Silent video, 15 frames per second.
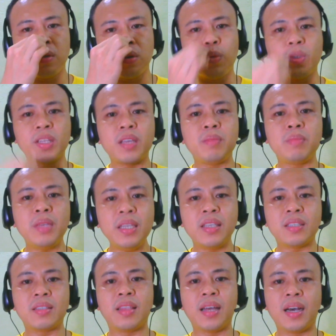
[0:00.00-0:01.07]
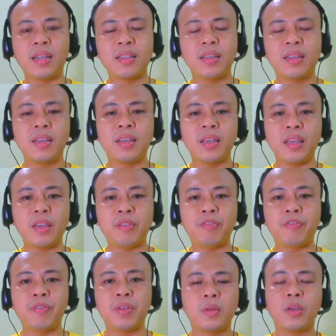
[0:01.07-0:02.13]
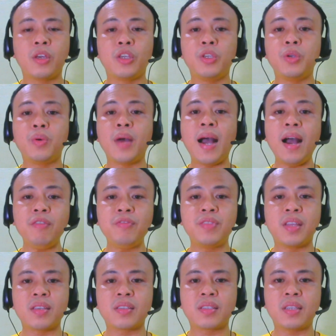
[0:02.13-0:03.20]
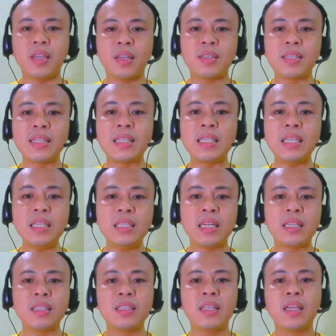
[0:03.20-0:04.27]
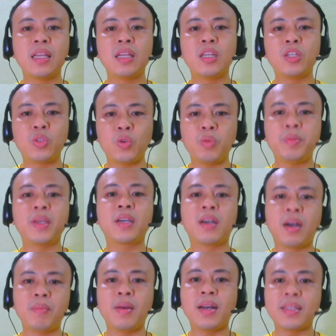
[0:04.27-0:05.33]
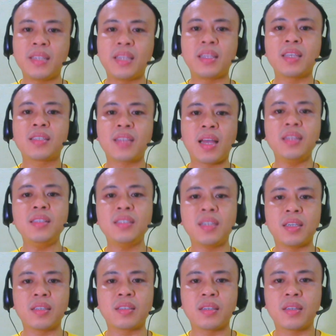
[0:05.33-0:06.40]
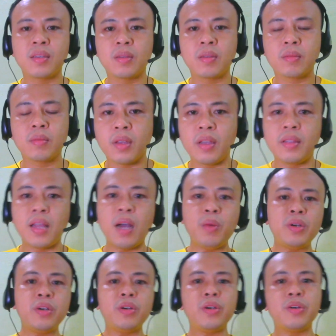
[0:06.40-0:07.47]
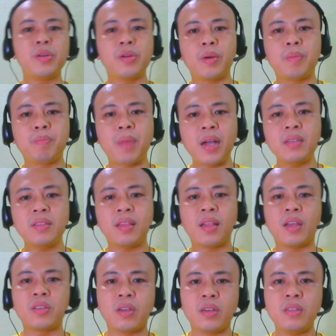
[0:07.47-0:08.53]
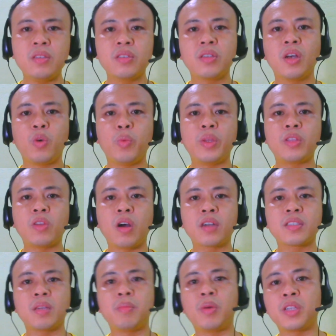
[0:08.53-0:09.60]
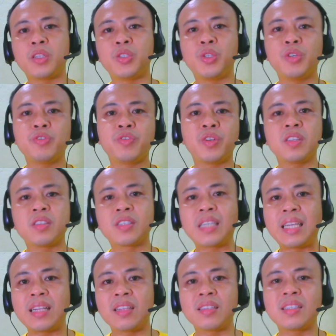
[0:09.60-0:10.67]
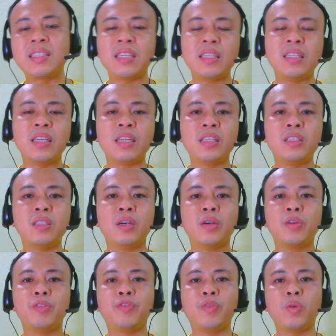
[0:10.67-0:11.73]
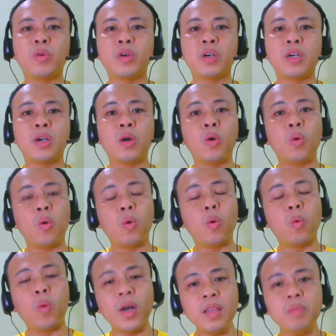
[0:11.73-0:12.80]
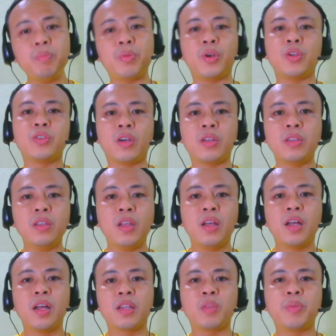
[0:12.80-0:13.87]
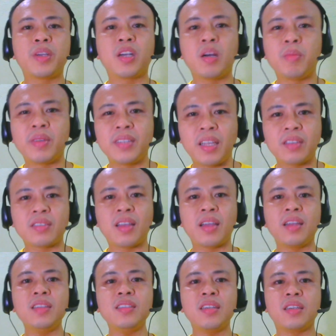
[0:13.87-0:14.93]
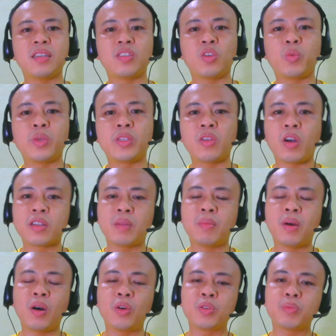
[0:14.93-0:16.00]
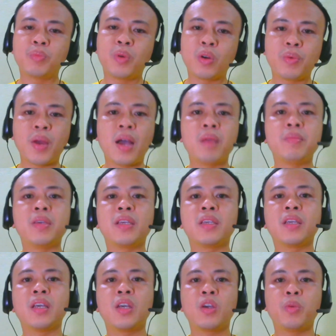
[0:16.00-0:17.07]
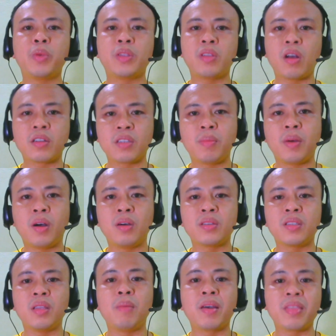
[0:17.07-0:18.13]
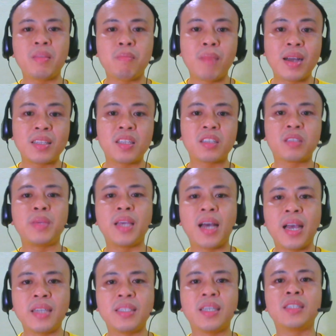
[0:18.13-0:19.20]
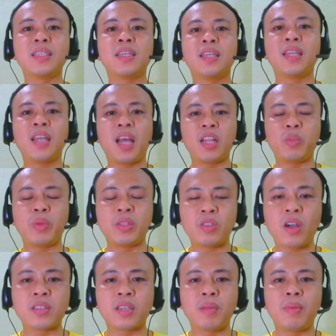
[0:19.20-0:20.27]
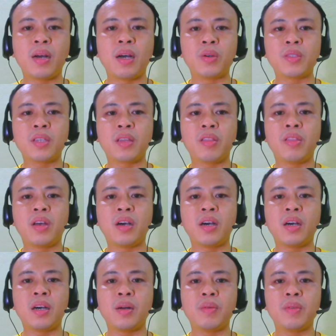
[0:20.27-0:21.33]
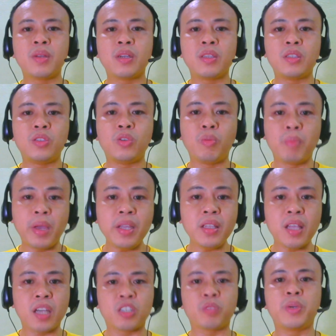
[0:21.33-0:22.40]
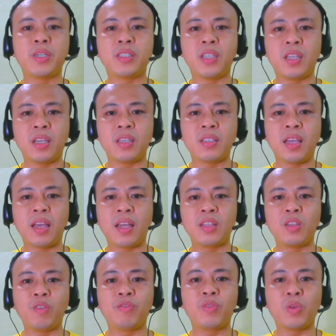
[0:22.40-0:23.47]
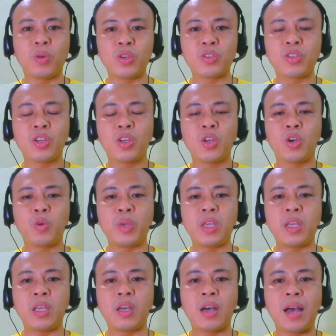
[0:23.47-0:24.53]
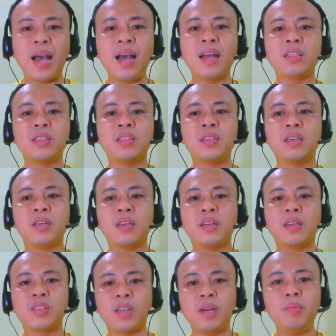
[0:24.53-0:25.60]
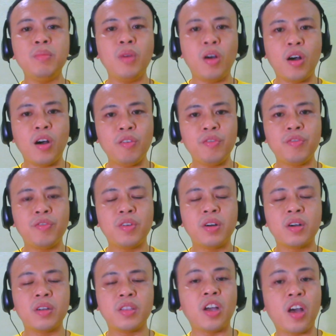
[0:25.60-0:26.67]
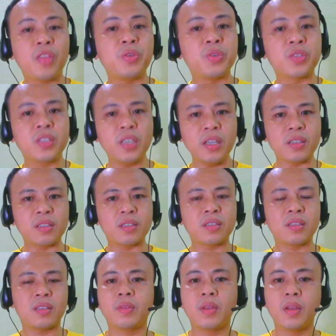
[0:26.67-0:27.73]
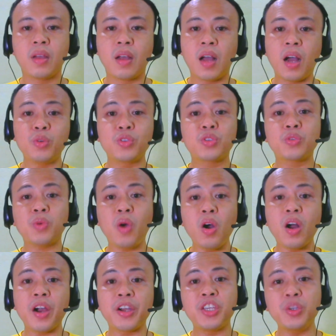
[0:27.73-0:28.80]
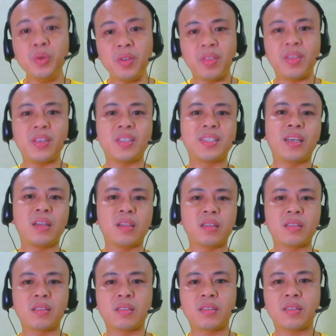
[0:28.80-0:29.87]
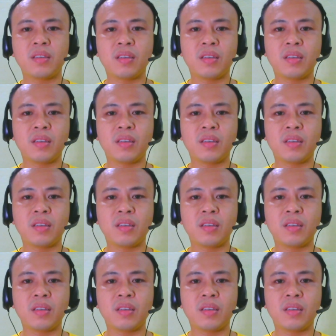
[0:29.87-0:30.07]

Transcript: What I mean is that if you have the skills needed to become a data scientist. In our past lessons, we talked about the different skills needed for one person to become a data scientist. So we talked about programming, we talked about the mathematics behind it, and we talked about the domain expertise, and of course we had some of the other skills. How strong are you in these skills?